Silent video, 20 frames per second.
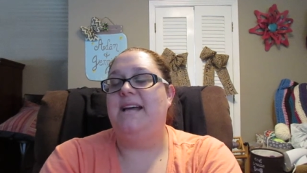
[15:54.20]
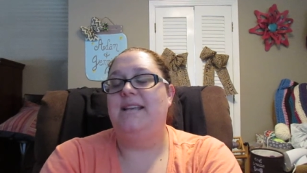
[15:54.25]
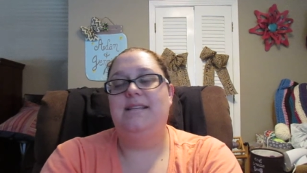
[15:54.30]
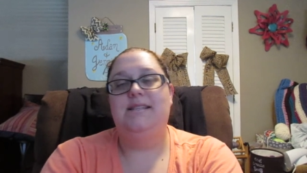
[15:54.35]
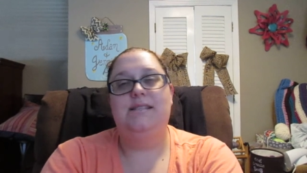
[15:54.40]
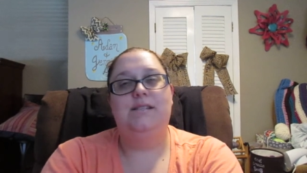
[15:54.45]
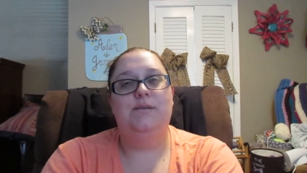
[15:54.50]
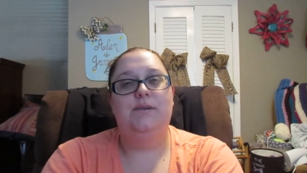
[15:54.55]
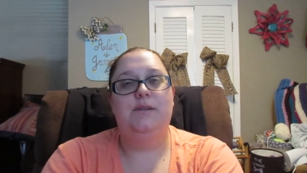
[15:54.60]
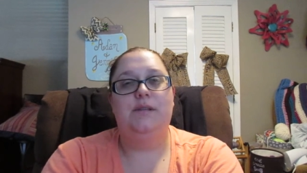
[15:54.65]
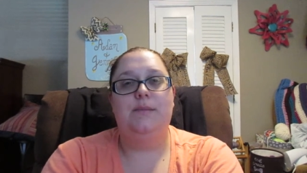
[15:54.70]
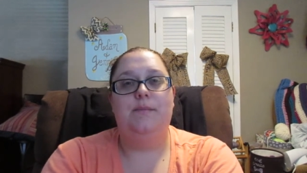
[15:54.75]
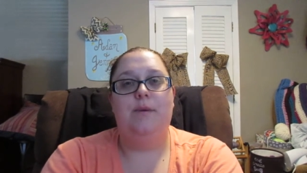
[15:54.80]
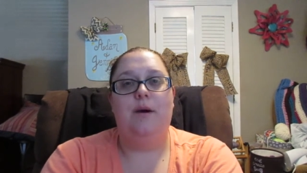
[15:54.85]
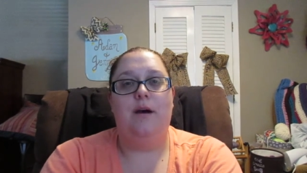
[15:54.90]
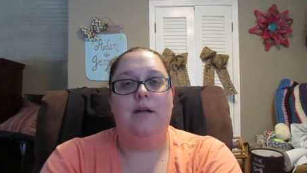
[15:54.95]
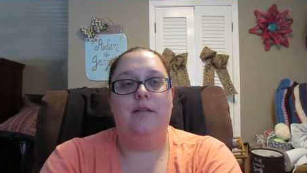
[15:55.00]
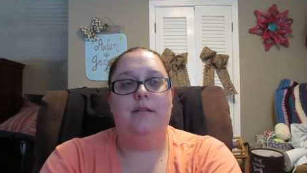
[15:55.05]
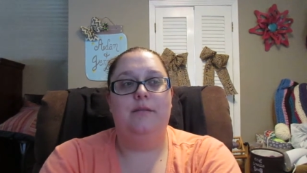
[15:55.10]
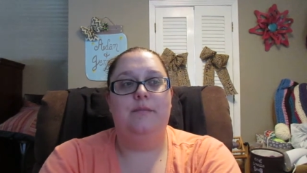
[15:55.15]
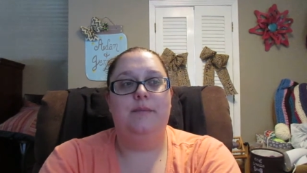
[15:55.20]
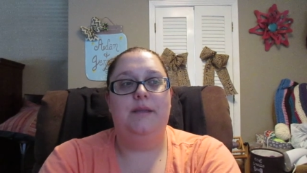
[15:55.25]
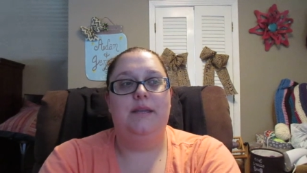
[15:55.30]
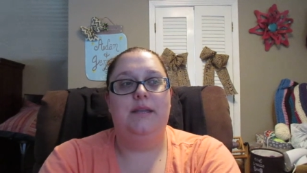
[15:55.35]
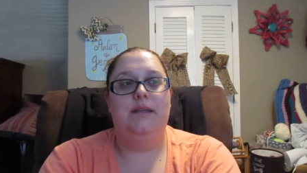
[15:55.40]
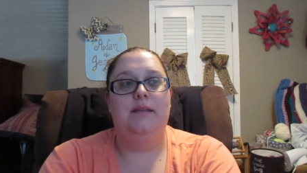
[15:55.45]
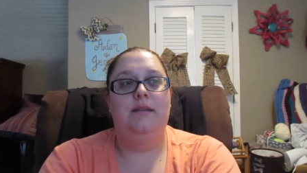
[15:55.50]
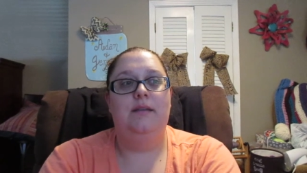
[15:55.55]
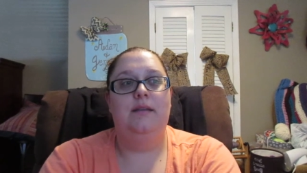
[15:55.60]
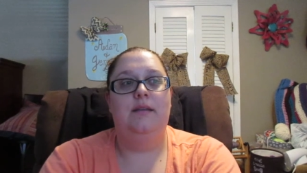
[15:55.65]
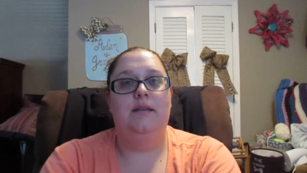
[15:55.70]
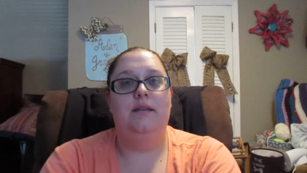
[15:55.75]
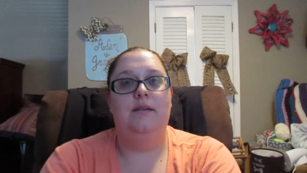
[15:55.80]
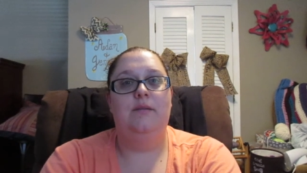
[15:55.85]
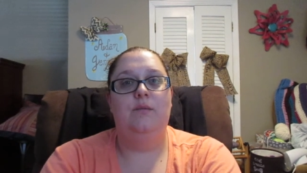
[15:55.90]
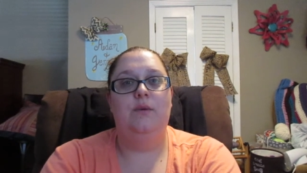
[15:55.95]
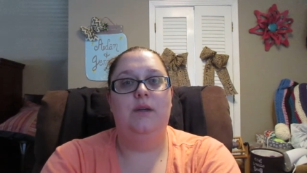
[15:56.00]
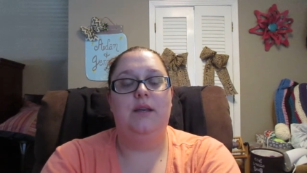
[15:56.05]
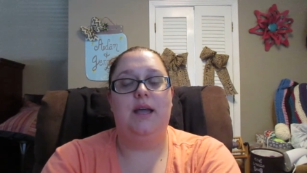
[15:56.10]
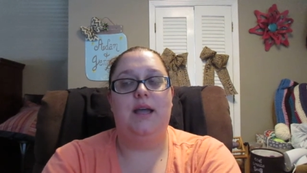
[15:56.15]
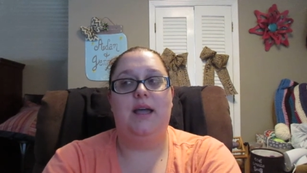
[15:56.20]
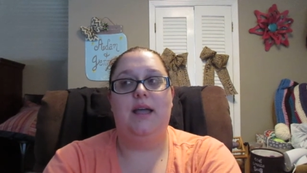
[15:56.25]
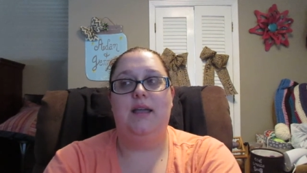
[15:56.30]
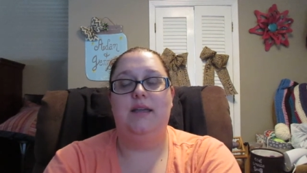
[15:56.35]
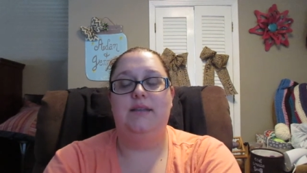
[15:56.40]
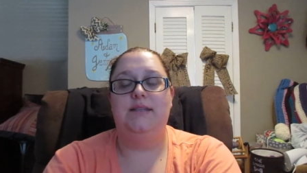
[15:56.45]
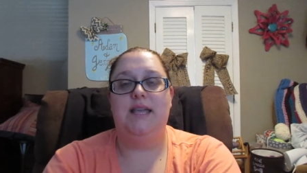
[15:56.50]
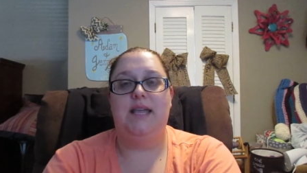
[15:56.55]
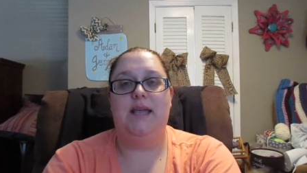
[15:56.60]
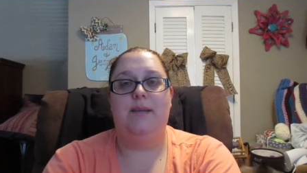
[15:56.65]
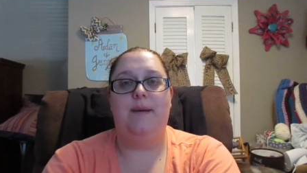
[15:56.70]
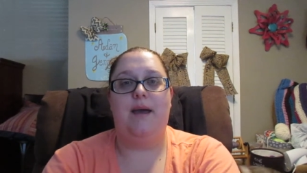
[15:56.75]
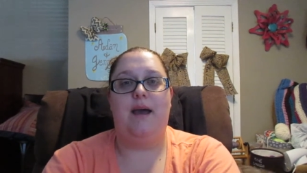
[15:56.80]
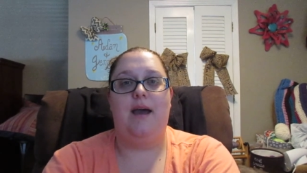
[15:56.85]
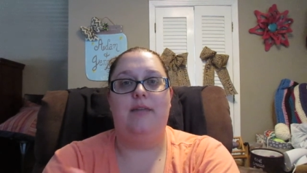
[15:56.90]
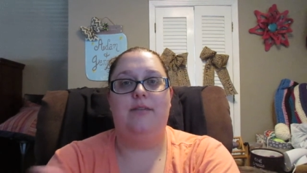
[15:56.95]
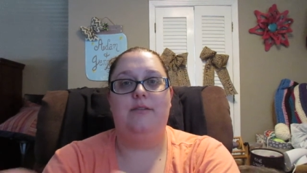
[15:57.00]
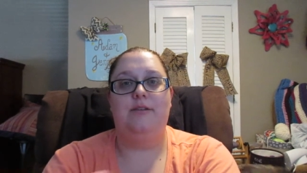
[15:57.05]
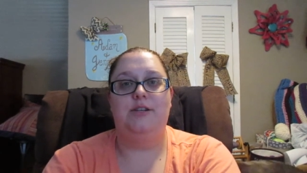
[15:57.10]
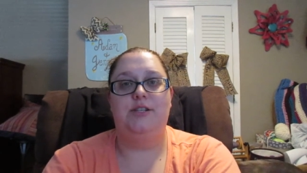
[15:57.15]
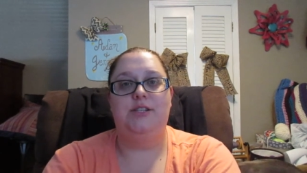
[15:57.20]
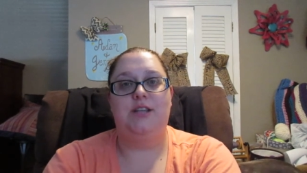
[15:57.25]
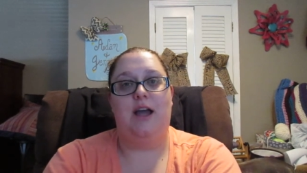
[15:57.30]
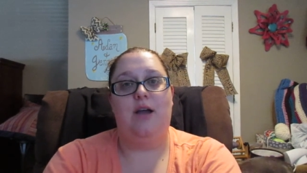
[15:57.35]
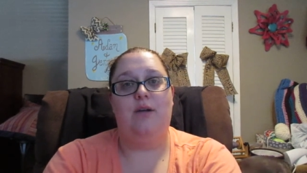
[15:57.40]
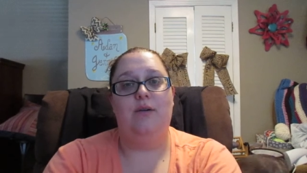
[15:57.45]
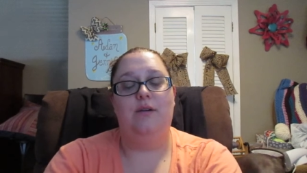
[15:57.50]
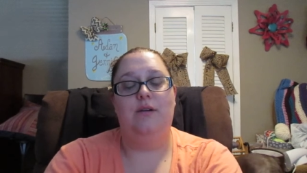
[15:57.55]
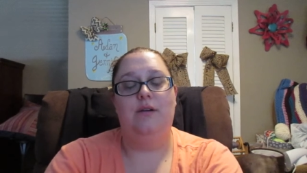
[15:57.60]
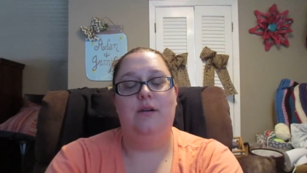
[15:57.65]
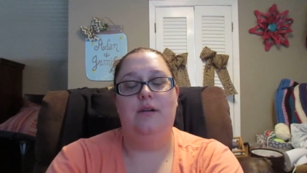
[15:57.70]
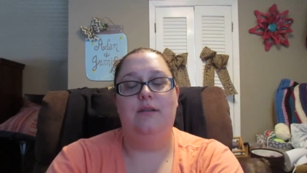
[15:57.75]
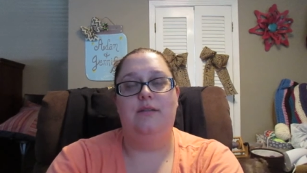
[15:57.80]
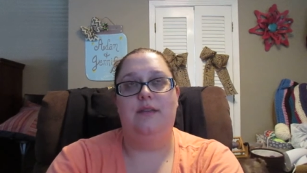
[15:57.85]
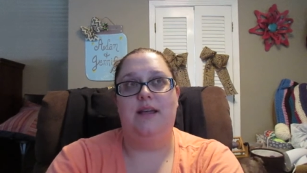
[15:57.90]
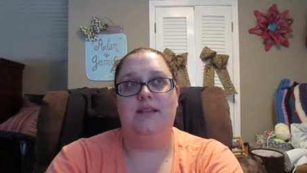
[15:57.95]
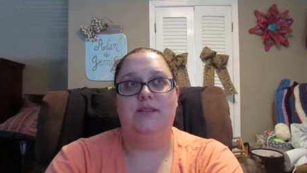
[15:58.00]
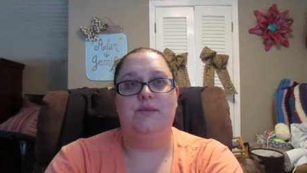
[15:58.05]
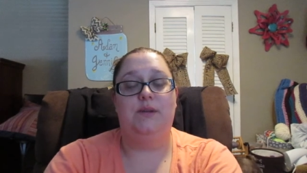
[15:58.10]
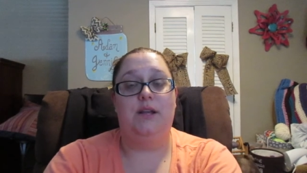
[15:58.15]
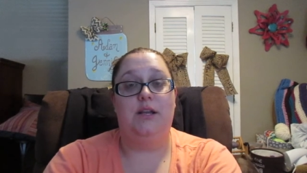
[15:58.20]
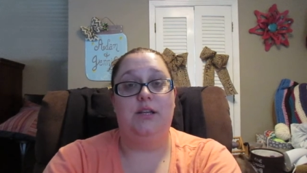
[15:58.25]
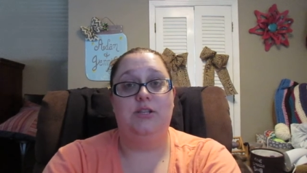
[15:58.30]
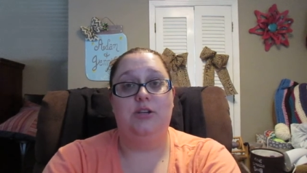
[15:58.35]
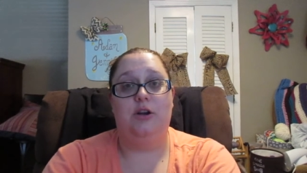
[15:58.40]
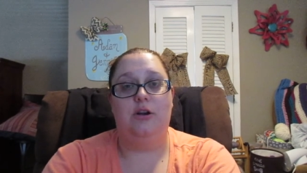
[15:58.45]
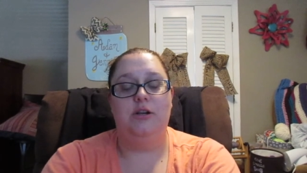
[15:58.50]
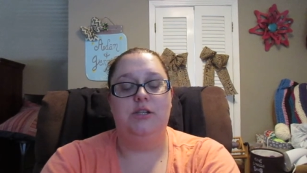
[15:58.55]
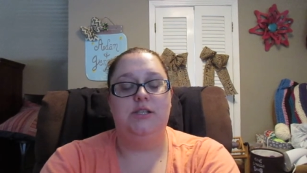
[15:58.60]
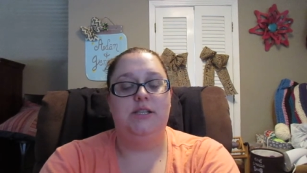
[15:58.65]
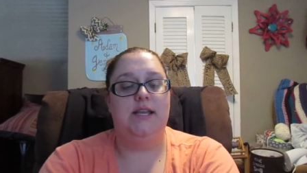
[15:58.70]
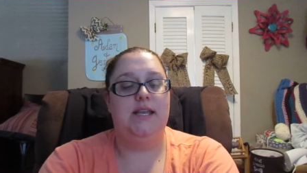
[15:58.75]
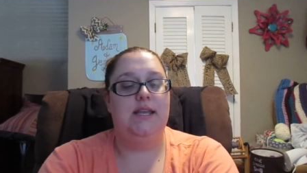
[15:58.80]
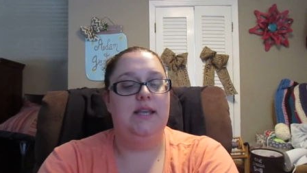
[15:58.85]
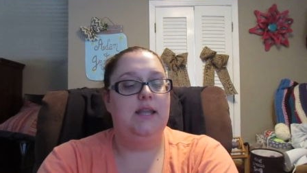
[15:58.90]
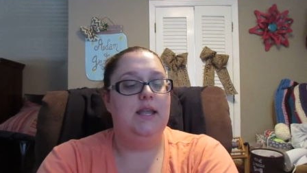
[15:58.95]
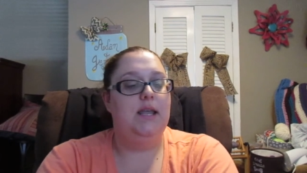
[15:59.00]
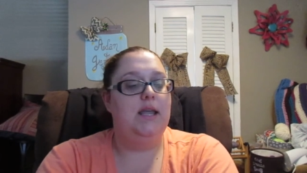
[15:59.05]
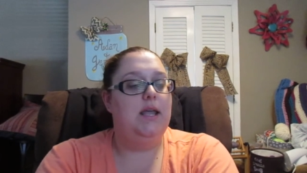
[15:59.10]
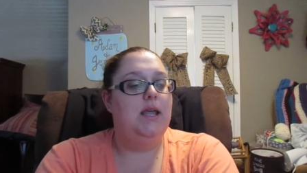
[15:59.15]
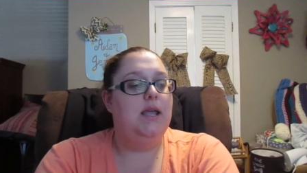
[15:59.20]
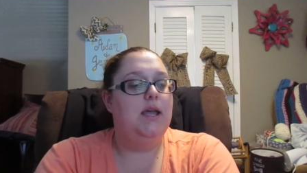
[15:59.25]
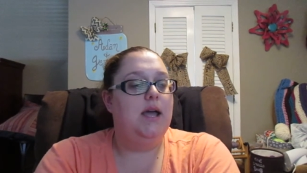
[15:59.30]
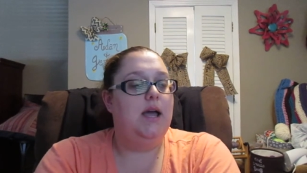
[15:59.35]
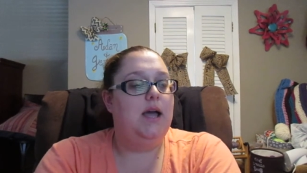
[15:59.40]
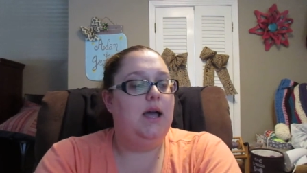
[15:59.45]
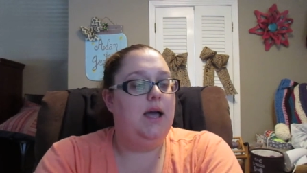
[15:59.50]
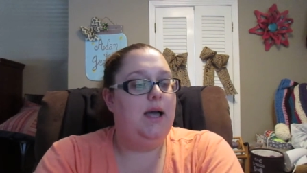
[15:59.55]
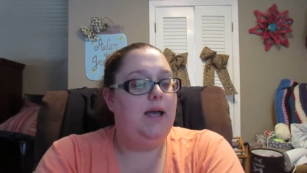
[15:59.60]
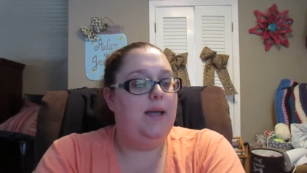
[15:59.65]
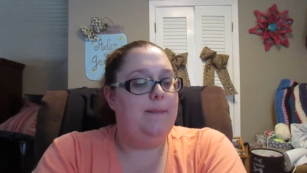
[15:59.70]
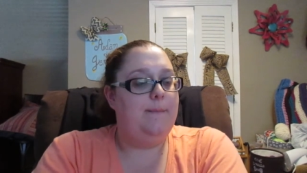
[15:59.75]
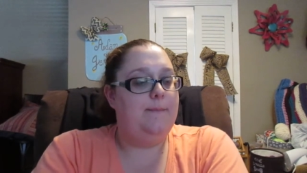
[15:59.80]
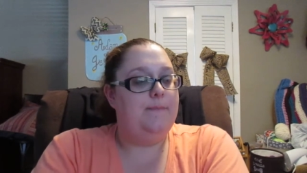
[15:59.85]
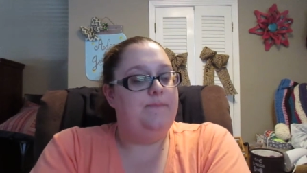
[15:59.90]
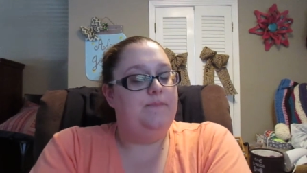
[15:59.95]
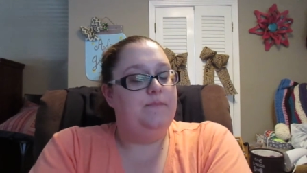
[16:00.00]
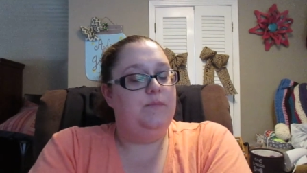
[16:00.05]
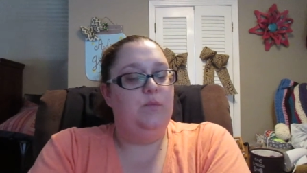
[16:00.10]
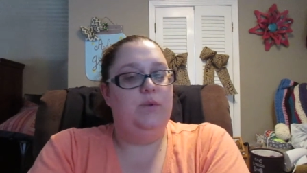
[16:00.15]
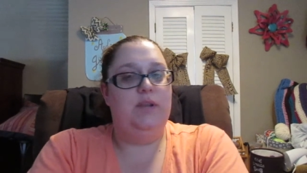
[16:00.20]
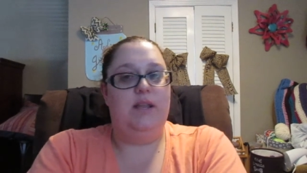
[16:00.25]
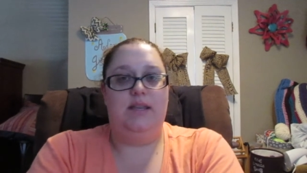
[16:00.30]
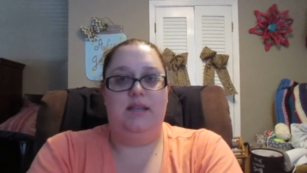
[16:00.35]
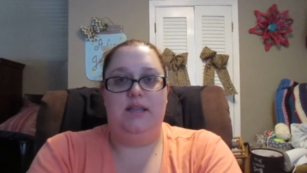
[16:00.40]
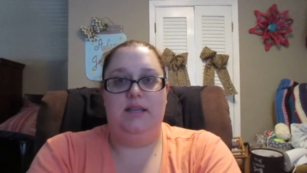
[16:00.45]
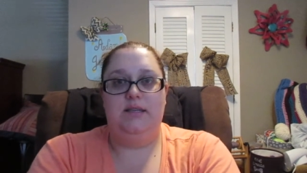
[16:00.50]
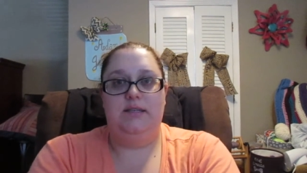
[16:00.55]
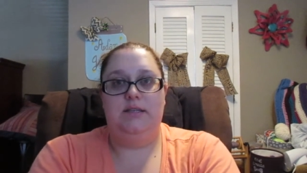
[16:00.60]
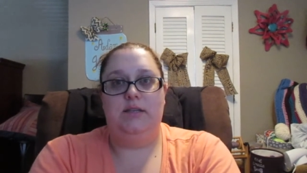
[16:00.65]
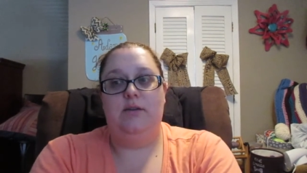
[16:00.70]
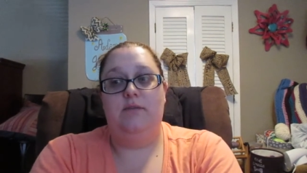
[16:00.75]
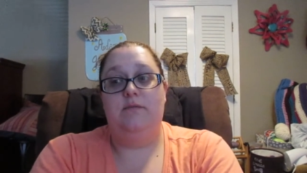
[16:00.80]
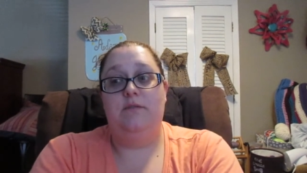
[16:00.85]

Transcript: doesn't really bother me. When I take a bath or a shower, that's when I charge it, when I need to.